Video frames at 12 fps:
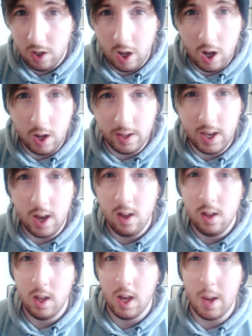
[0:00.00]
Yeah,
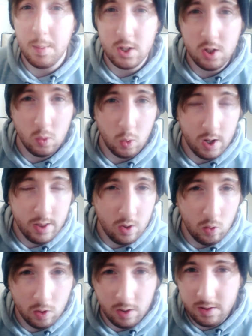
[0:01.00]
I'm actually one of the
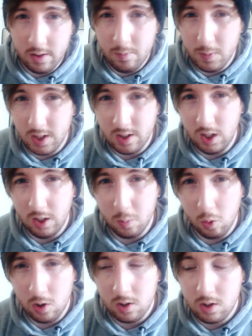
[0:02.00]
owners of Myst
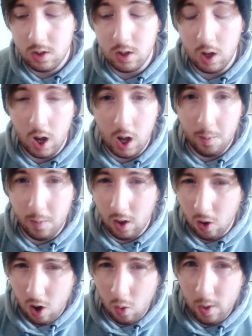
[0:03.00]
Esports,
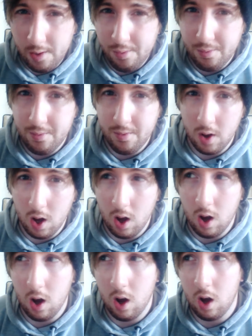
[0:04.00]
along with
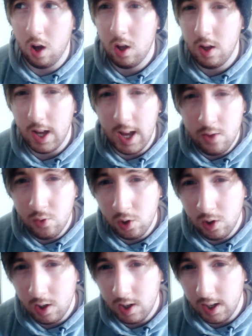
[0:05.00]

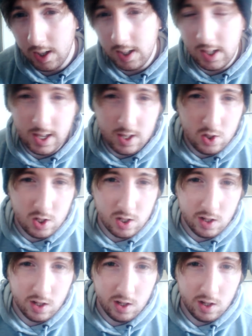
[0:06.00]
Andrew and Gage.